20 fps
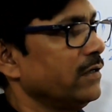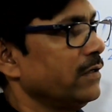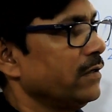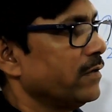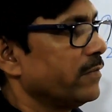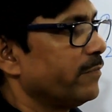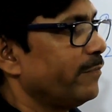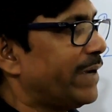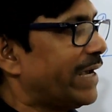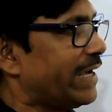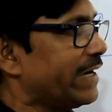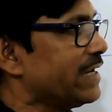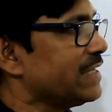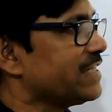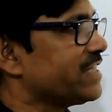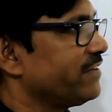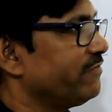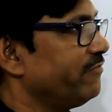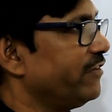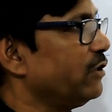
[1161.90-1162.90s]

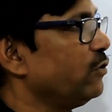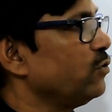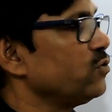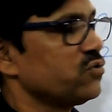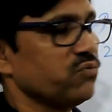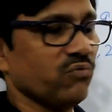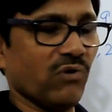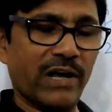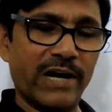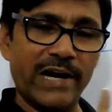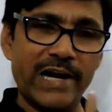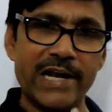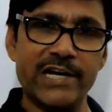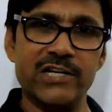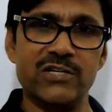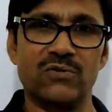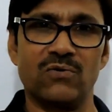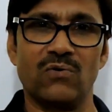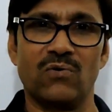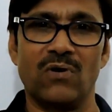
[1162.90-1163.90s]
magnesium will lose 1
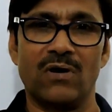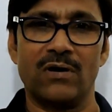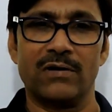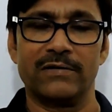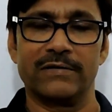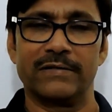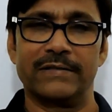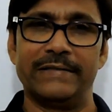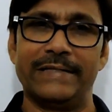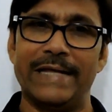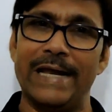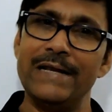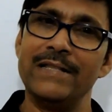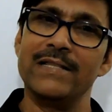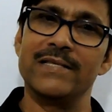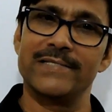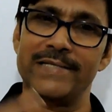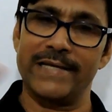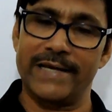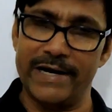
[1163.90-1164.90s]
electron, then the
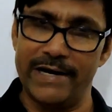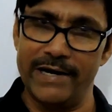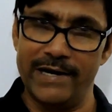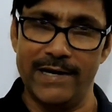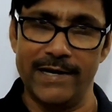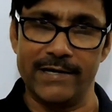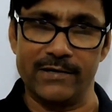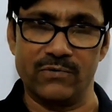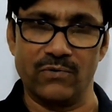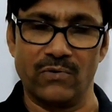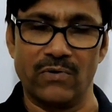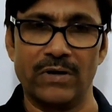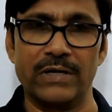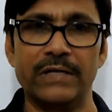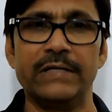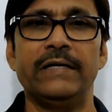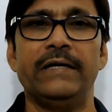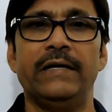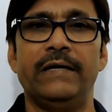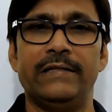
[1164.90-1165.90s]
second electron.
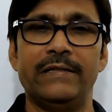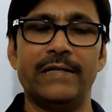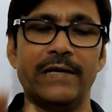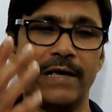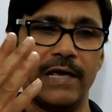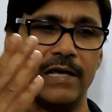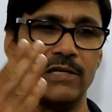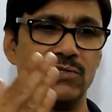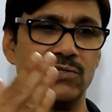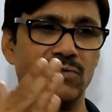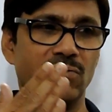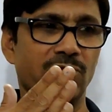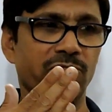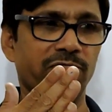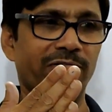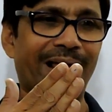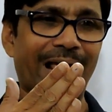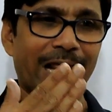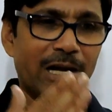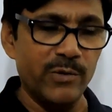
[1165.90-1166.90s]
In the case of
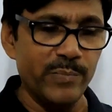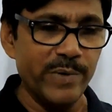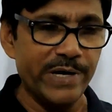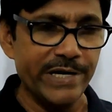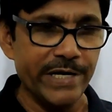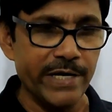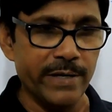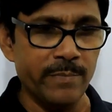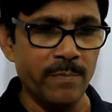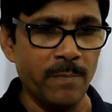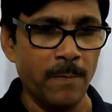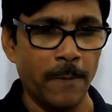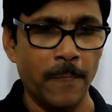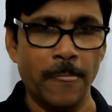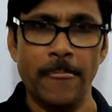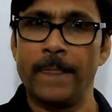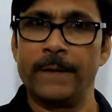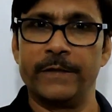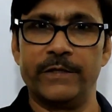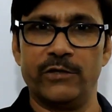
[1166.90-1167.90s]
aluminium,
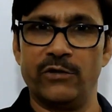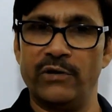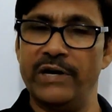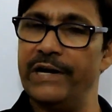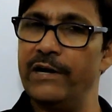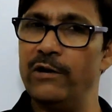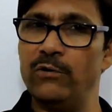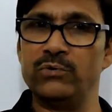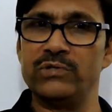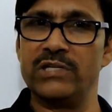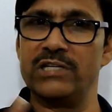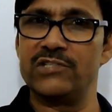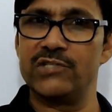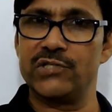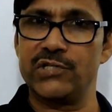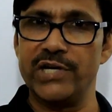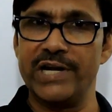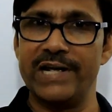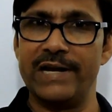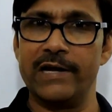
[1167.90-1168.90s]
it loses
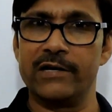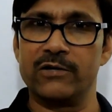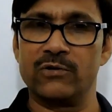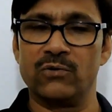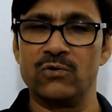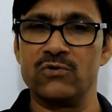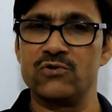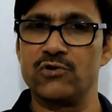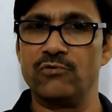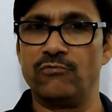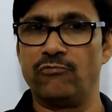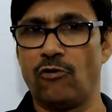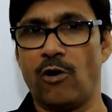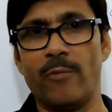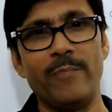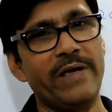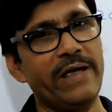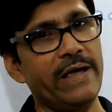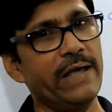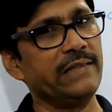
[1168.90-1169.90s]
3 electrons to form
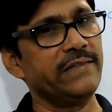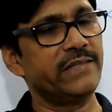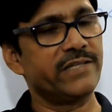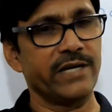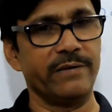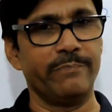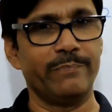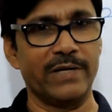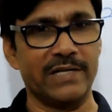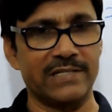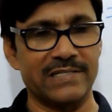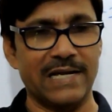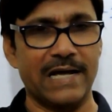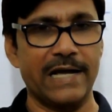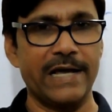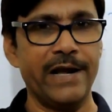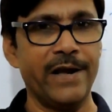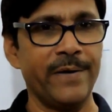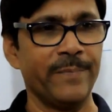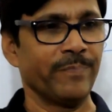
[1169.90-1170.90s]
Al3 plus
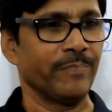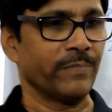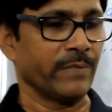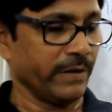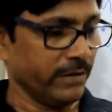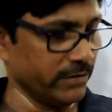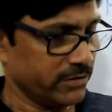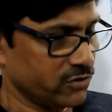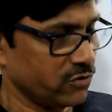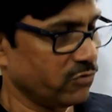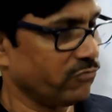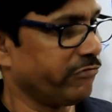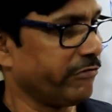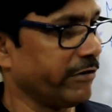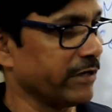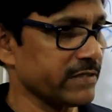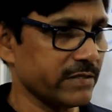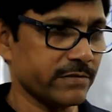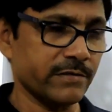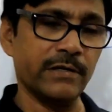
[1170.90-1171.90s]
ion. So
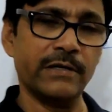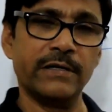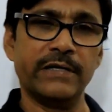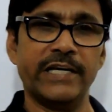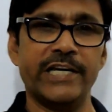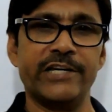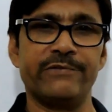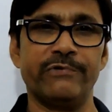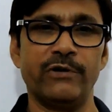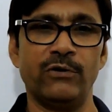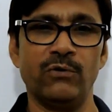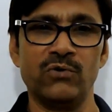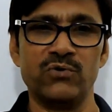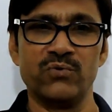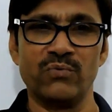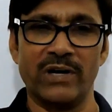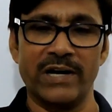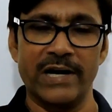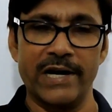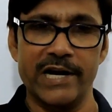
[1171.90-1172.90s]
first it will lose
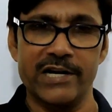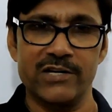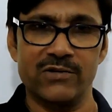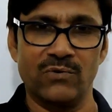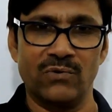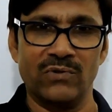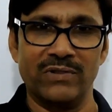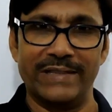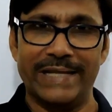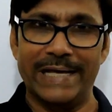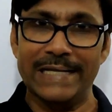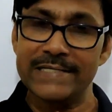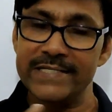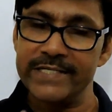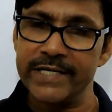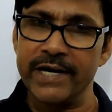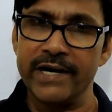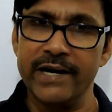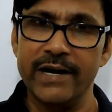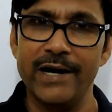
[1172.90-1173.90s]
1 electron, then
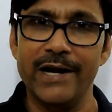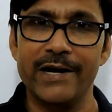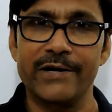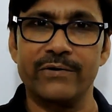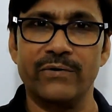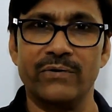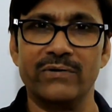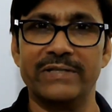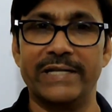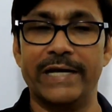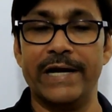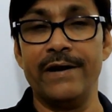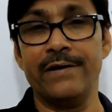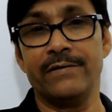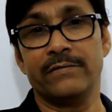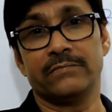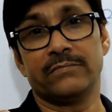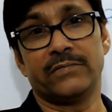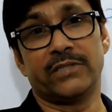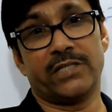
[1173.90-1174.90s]
second electron, then
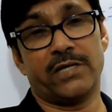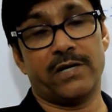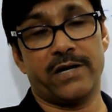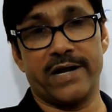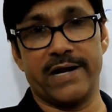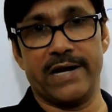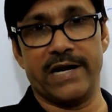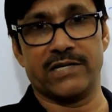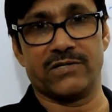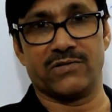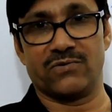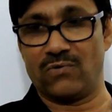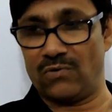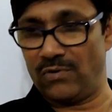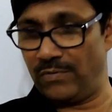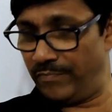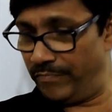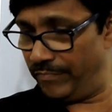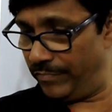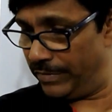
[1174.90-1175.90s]
third electron.
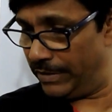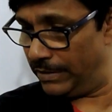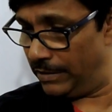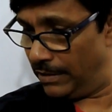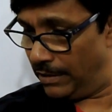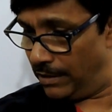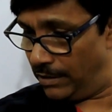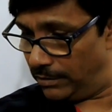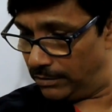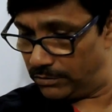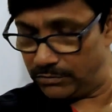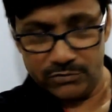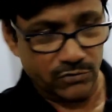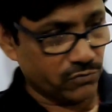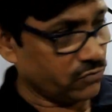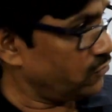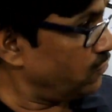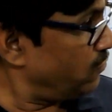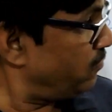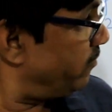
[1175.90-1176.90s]

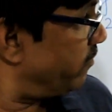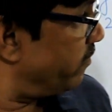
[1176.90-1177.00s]
So